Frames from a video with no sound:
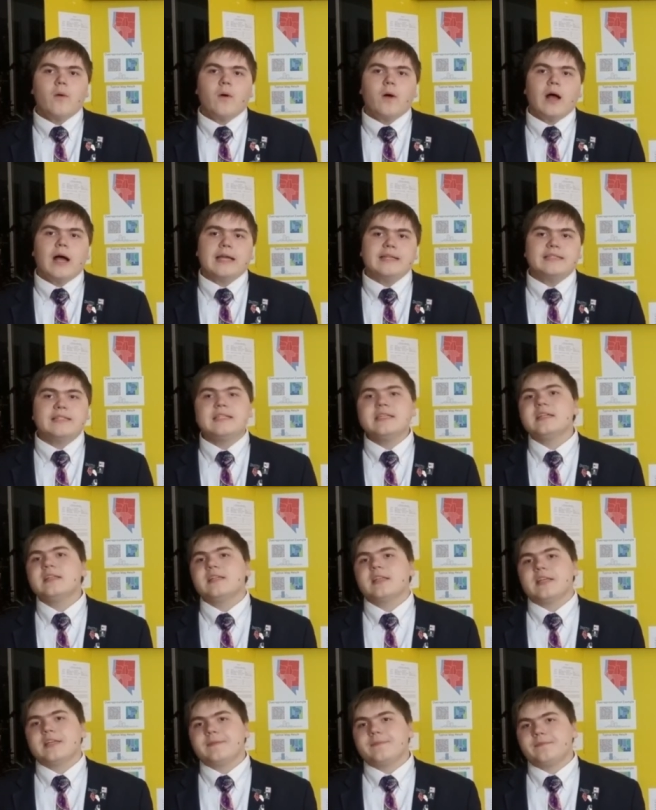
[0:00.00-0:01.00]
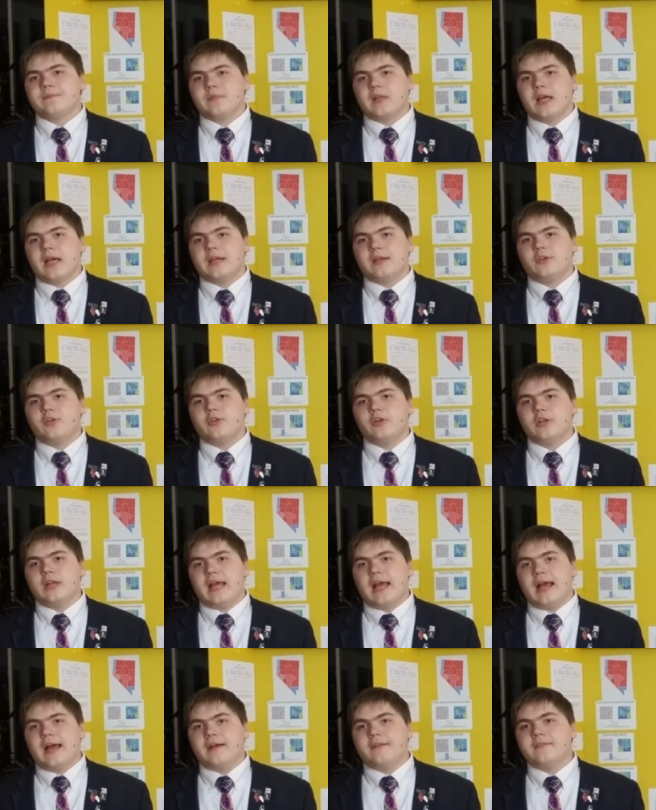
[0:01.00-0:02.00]
Ideally, I could
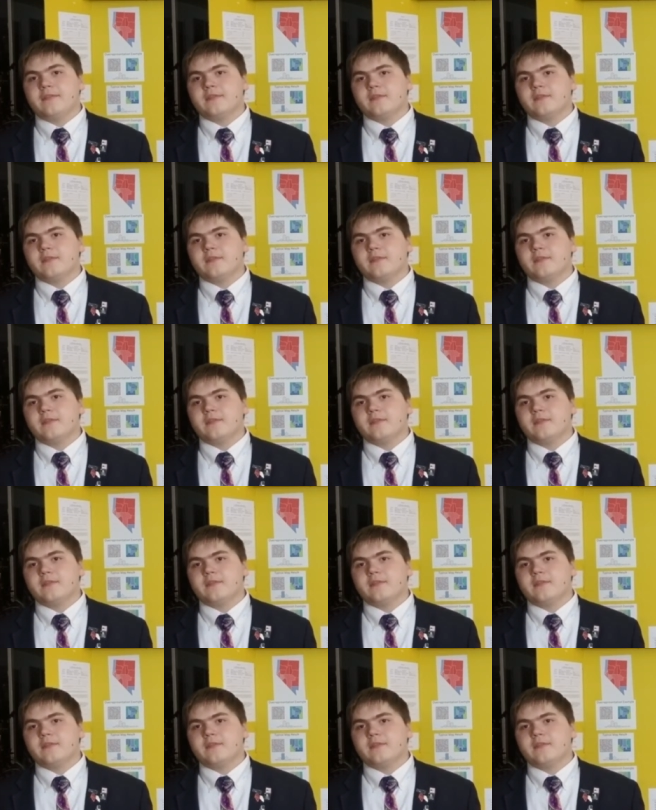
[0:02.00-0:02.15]
have